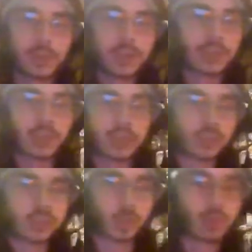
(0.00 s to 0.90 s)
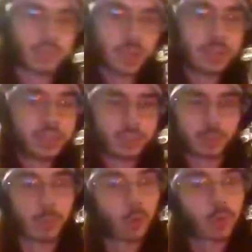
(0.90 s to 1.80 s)
it's not just one sided and
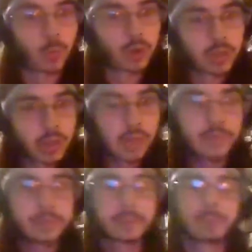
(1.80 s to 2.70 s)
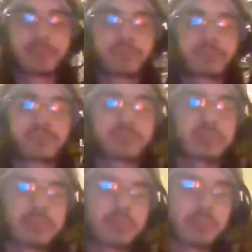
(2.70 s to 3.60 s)
you're both working at it.
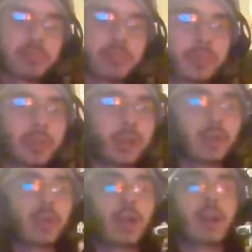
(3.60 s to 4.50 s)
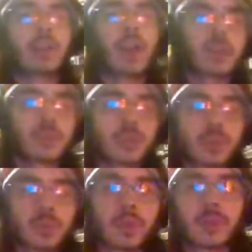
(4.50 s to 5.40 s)
You know, and
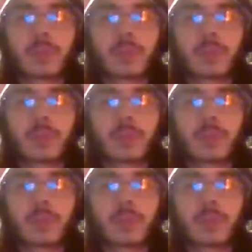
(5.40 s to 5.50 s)
also